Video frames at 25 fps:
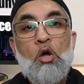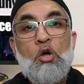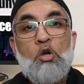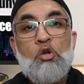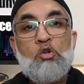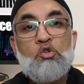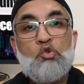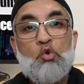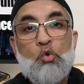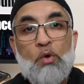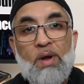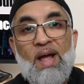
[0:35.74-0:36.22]

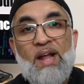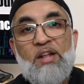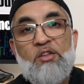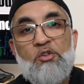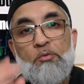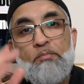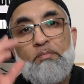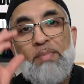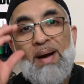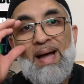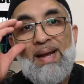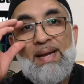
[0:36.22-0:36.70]
So can
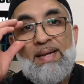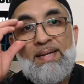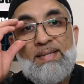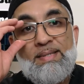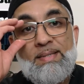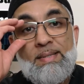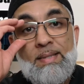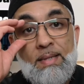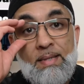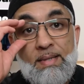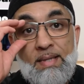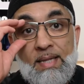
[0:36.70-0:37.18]
you
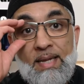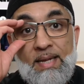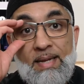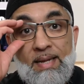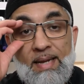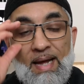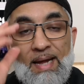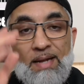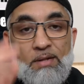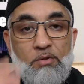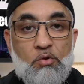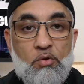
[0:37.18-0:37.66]
balance the
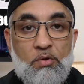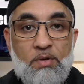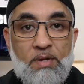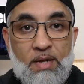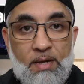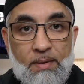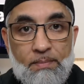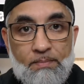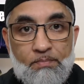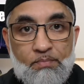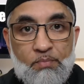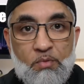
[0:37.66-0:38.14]
deen and
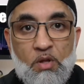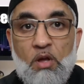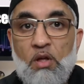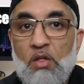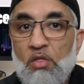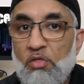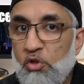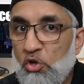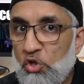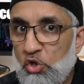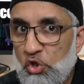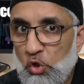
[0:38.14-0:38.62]
dunya?
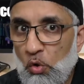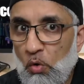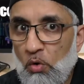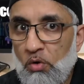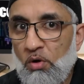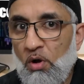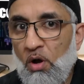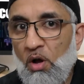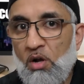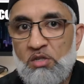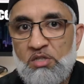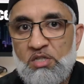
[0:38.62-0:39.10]
The
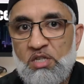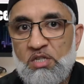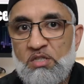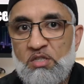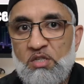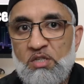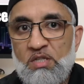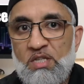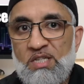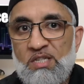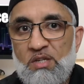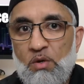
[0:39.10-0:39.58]
short answer
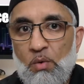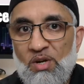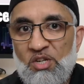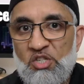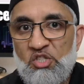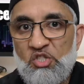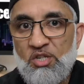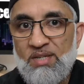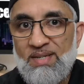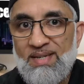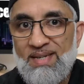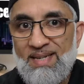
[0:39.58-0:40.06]
to this
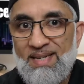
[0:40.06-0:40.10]
question